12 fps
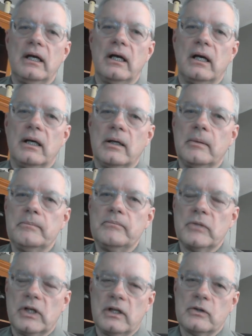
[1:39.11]

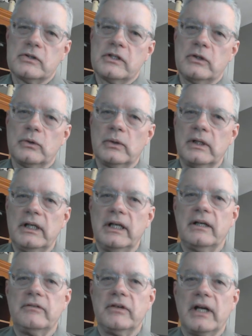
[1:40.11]
Um, close the door
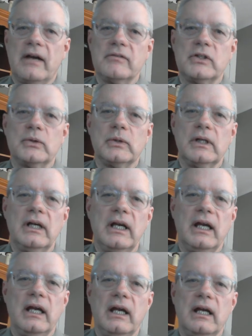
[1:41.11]
if you have a door,
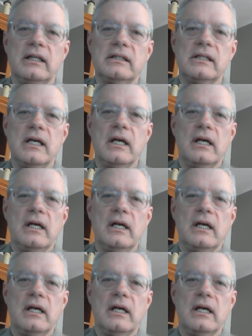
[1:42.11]
and